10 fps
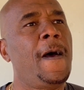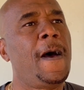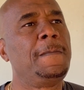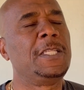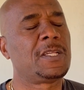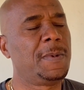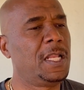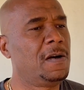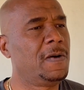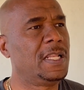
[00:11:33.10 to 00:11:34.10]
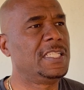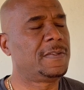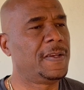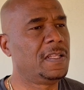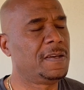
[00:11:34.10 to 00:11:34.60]
he's come along well. He's
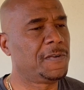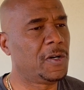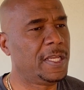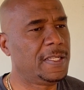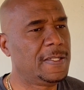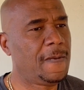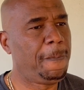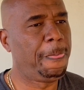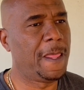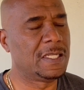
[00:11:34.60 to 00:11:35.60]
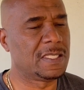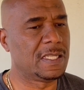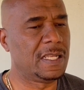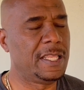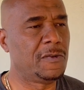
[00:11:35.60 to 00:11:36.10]
filled the void. Now,
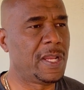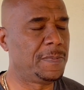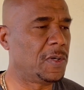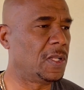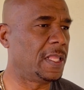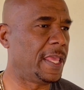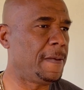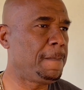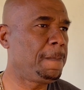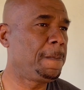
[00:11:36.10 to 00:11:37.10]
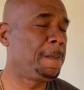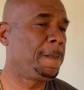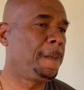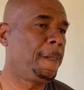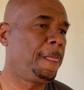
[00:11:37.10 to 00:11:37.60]
certainly in the red ball game,
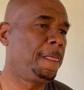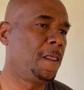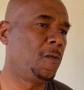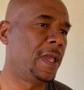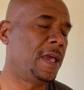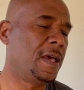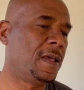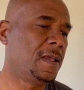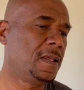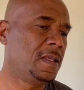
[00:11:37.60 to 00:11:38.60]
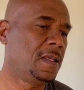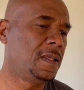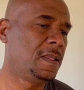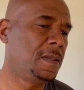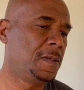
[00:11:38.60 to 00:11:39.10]
where
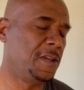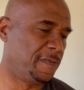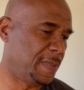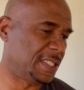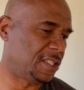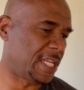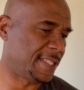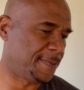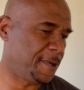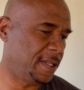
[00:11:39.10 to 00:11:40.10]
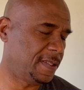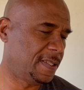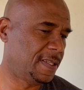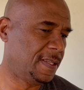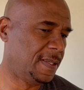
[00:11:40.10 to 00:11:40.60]
you've missed Jasprit.
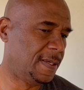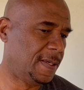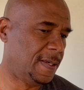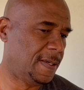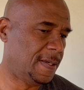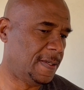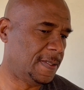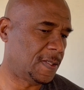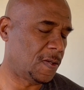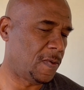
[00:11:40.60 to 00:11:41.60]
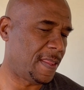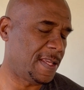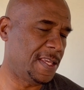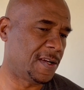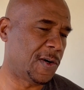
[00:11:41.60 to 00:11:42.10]
So whether
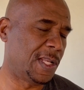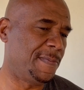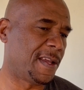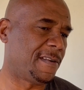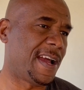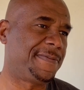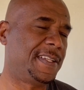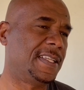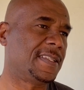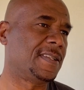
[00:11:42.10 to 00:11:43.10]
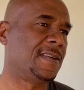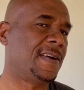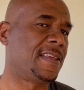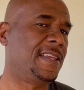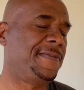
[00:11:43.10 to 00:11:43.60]
he falls in the craftiest or
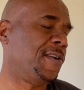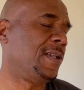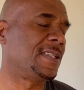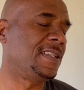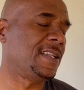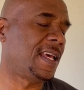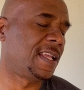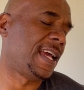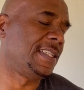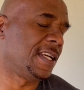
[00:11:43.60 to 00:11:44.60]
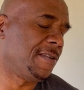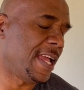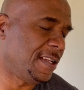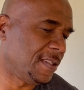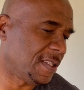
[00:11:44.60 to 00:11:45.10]
whether he falls into that category, I
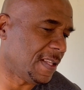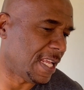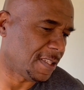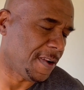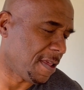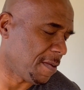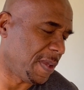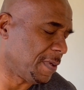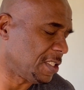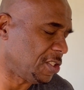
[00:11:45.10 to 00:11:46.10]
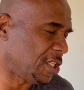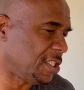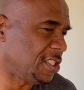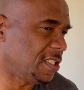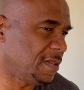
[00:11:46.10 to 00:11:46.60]
don't know, that's for other people to
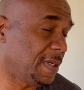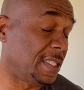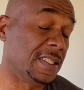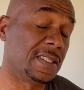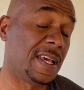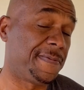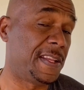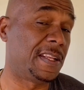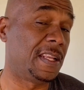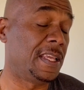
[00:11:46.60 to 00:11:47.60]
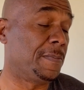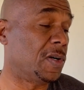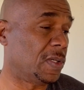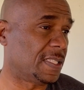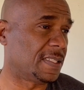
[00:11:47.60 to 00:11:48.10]
judge. But he's definitely a
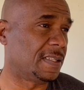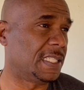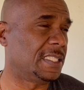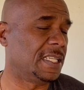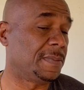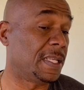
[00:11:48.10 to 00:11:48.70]
bonus to the team and